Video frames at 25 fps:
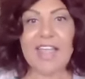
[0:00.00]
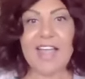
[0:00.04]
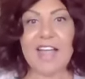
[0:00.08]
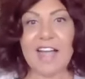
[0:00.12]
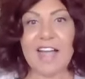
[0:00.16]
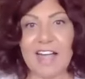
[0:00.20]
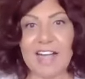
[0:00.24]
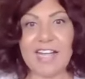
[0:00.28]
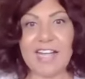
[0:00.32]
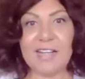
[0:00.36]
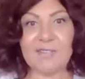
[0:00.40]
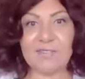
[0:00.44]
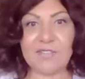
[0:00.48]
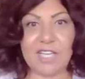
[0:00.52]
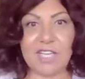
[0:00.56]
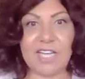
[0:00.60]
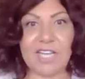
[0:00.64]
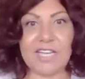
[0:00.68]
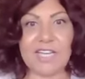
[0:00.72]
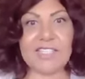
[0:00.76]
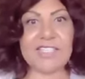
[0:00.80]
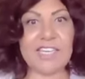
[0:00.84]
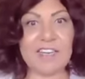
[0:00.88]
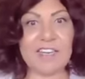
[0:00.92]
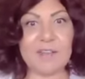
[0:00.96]
I have
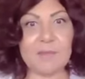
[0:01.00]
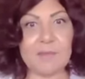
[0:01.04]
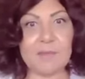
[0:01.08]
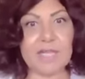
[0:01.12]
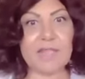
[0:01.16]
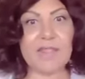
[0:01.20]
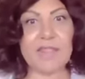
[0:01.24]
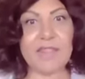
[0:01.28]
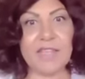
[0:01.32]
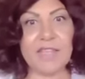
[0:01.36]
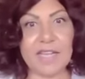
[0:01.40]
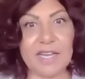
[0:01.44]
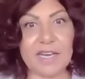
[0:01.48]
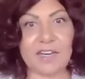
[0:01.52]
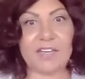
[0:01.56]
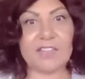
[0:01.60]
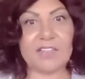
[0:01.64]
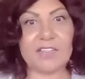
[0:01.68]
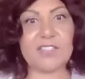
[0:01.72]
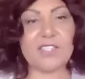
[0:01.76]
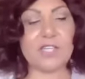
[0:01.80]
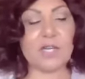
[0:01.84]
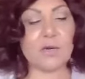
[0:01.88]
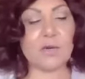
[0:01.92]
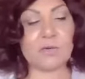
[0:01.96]
clients that have been there.
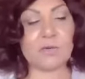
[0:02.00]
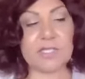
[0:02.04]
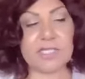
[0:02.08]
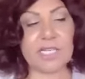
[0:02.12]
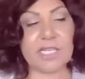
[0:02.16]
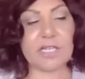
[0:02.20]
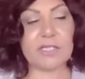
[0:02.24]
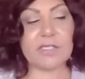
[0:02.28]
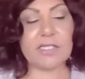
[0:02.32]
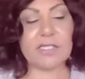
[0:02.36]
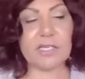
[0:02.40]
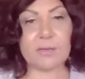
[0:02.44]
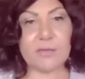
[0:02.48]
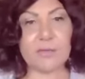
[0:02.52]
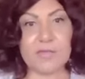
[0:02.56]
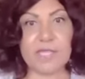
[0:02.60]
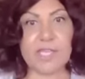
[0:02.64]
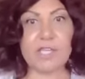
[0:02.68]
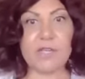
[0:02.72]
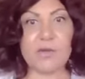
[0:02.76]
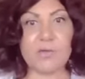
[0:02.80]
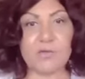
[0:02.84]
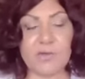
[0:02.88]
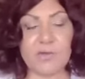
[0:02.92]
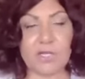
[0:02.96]
So sell something that
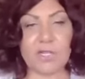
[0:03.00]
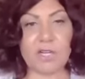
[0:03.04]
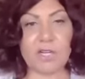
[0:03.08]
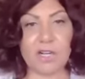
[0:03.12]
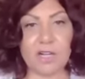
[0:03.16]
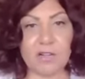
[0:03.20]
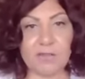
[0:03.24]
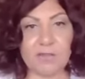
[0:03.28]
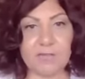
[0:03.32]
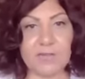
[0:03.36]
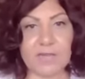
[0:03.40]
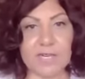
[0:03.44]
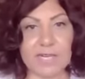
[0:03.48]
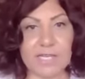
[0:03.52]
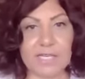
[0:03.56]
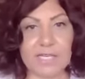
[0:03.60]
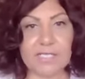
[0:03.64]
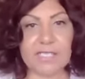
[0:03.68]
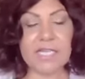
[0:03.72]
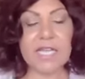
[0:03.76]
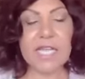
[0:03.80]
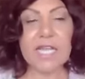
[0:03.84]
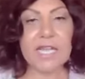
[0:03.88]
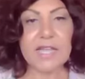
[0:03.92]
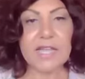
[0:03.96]
you feel confident